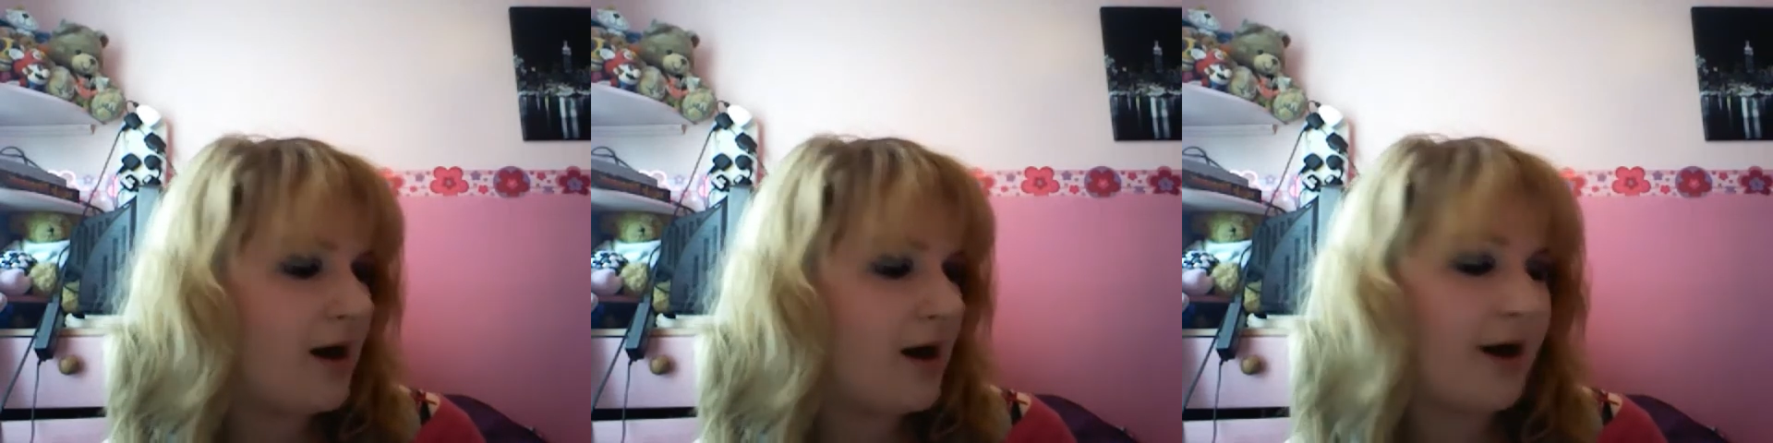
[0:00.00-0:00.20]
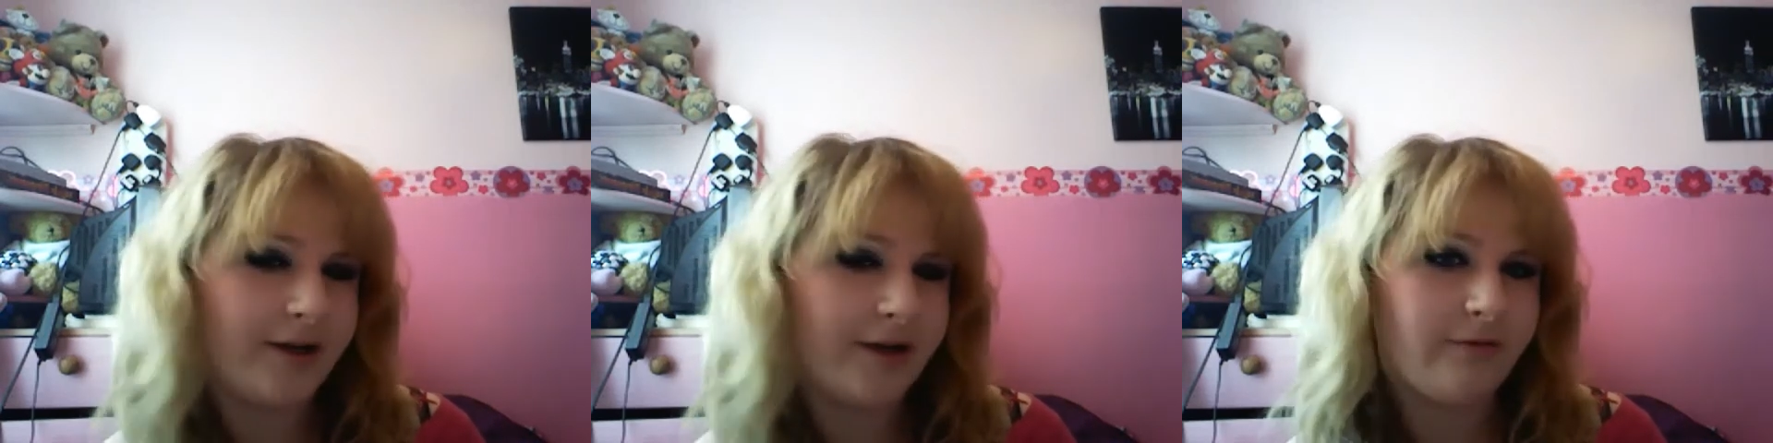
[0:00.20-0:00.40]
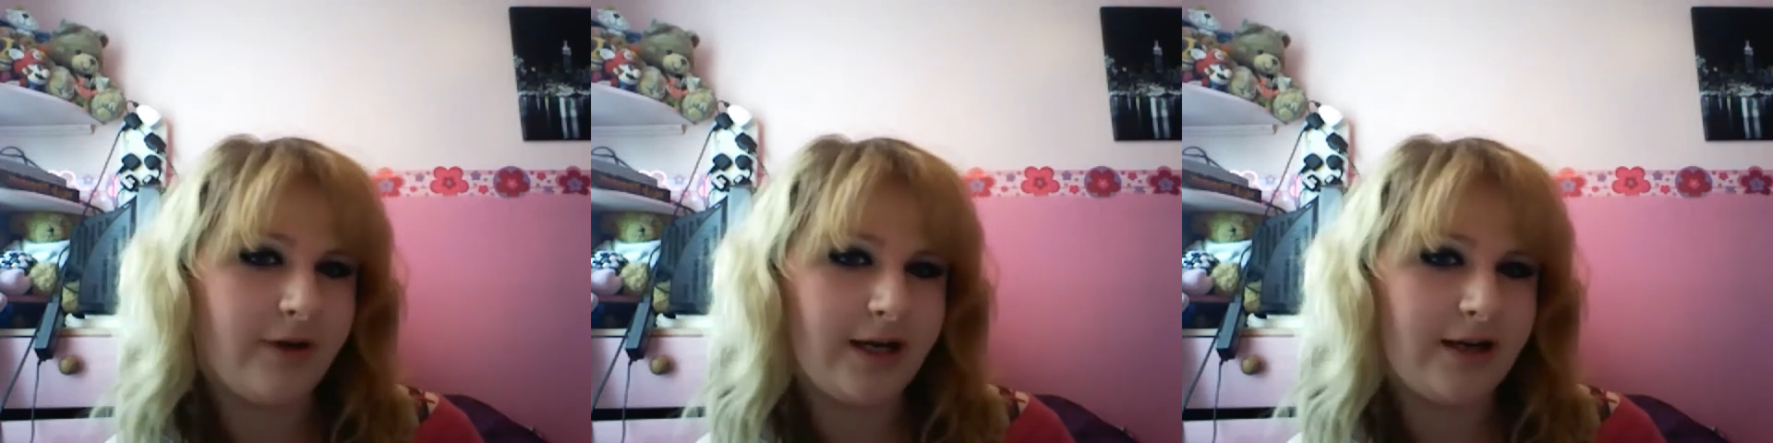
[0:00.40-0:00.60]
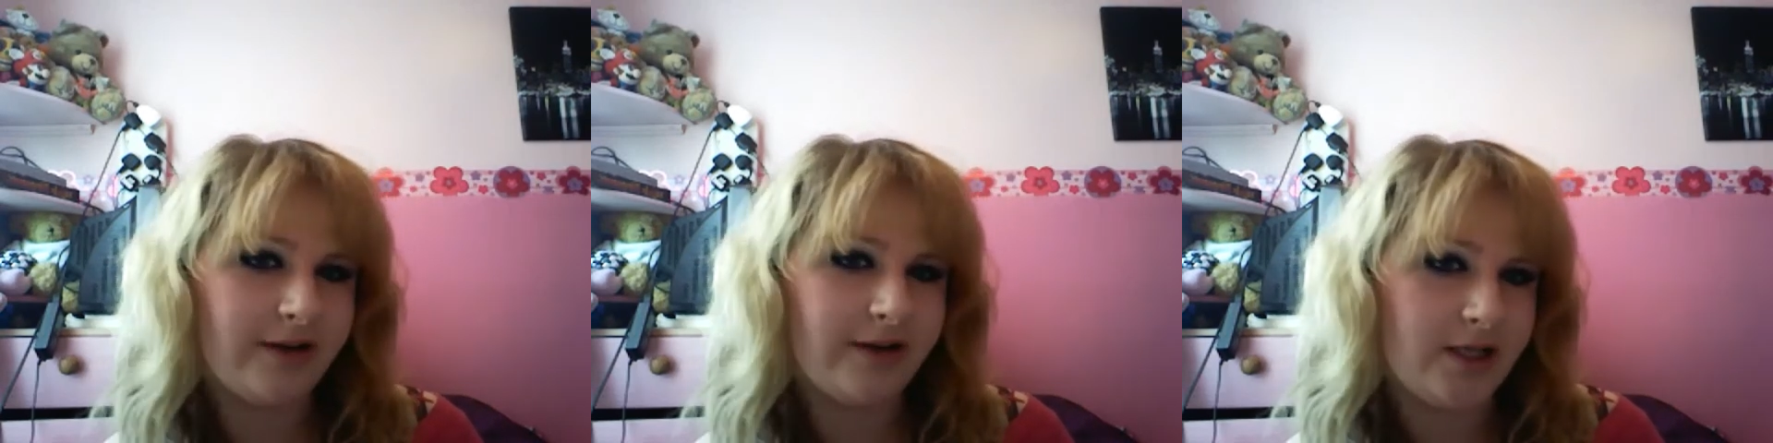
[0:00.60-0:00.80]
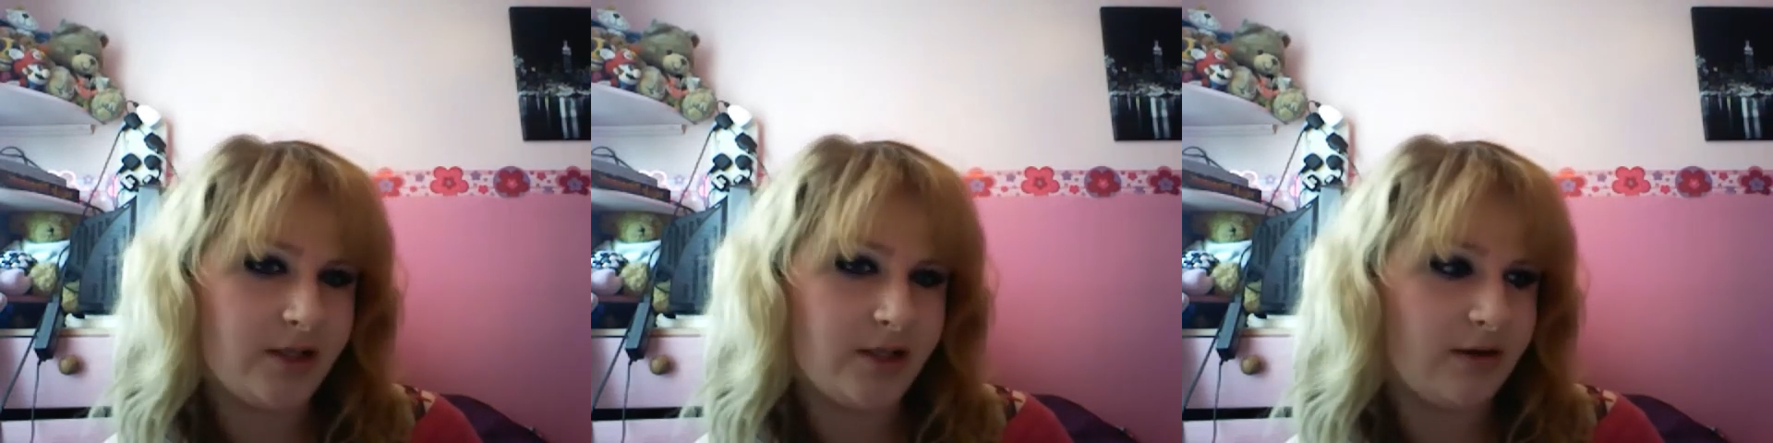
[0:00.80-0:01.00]
I really,
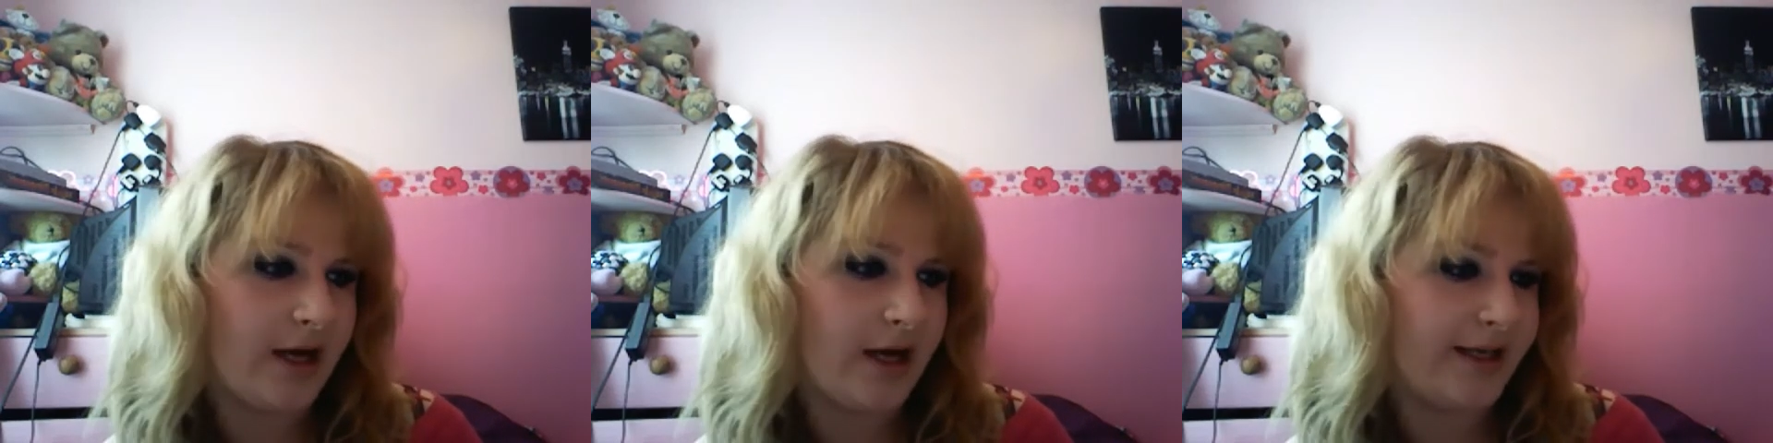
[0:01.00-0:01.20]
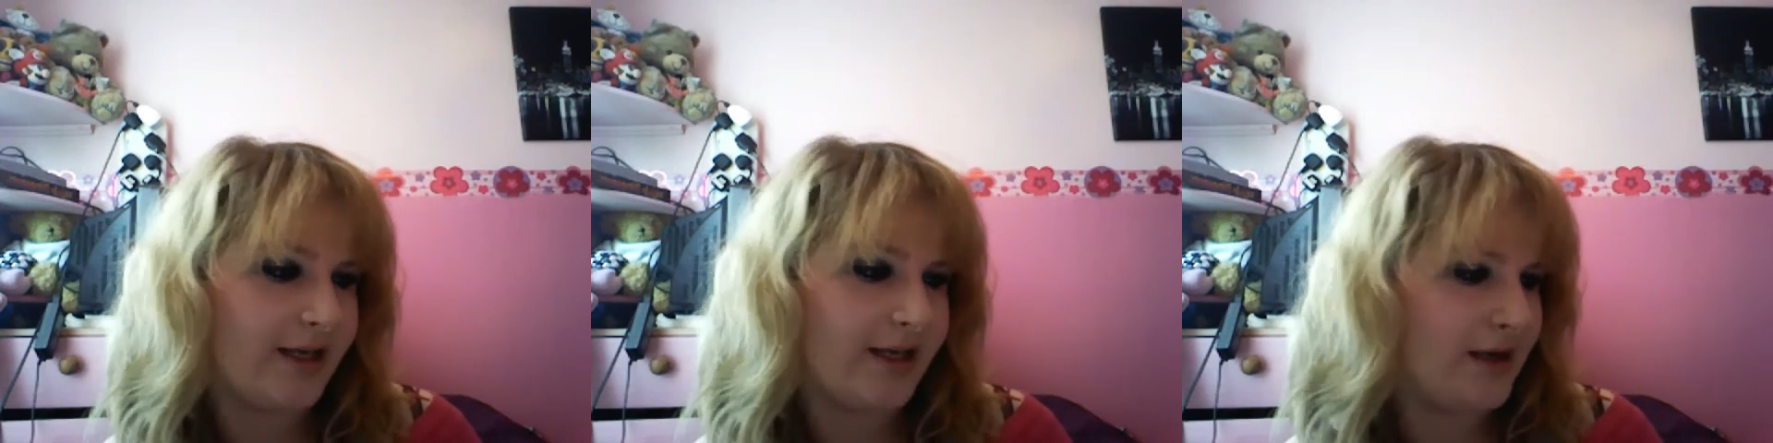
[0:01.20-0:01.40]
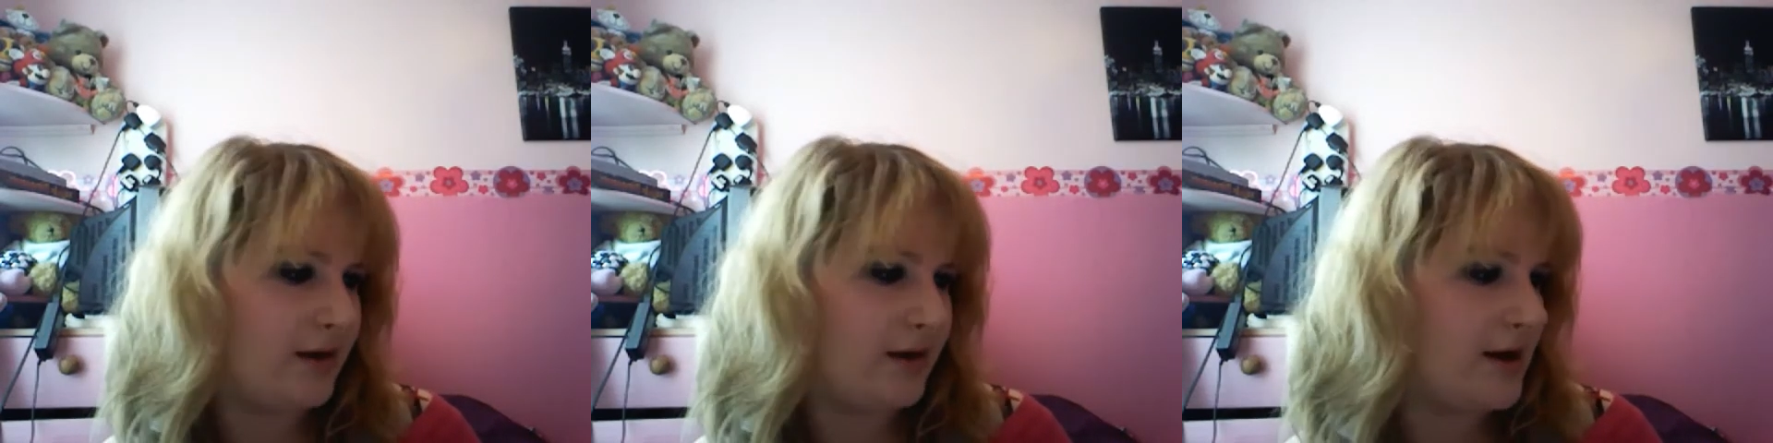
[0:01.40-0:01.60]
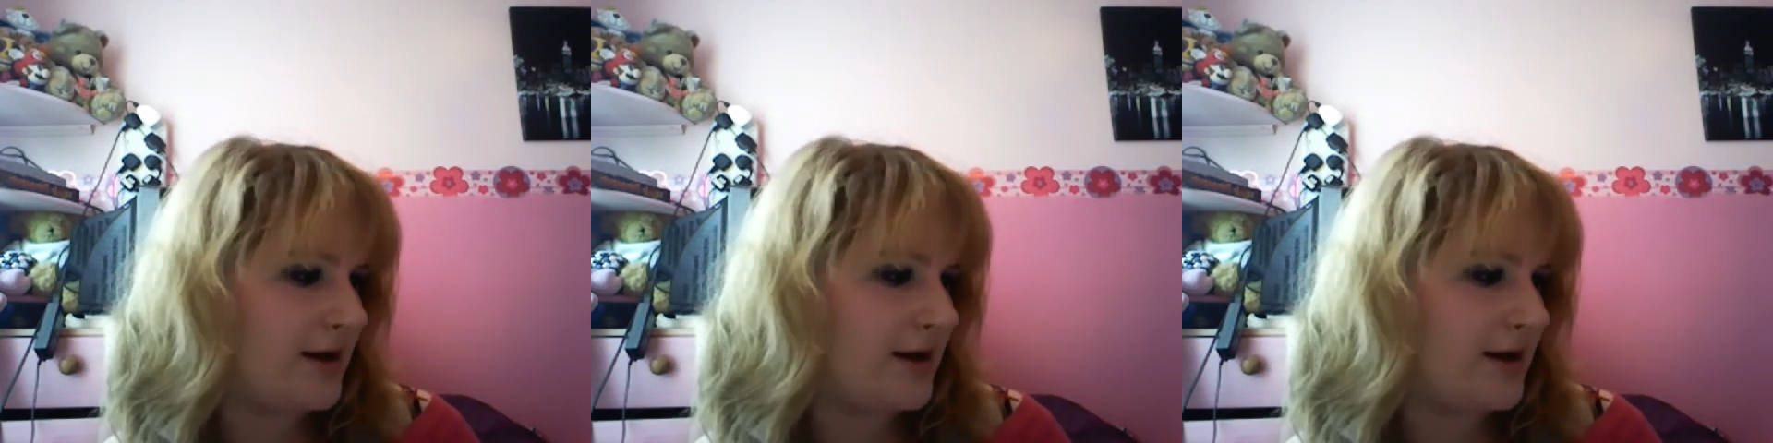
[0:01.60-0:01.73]
really do like it.